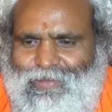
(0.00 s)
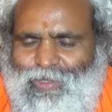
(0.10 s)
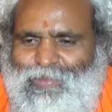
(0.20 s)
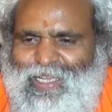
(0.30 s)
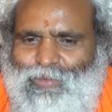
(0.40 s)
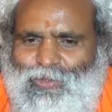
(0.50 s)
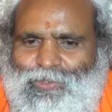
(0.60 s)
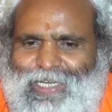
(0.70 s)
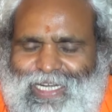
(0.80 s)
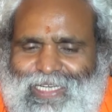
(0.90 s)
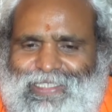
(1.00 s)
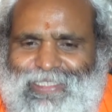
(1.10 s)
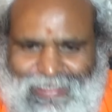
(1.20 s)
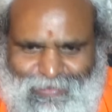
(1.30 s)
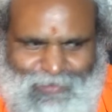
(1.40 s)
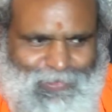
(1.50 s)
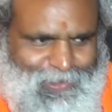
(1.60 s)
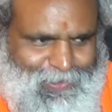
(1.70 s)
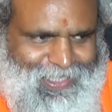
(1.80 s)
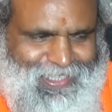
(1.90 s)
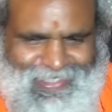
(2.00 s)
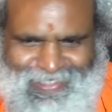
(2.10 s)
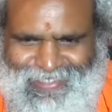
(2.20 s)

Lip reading: we'll be able to at least remember, okay?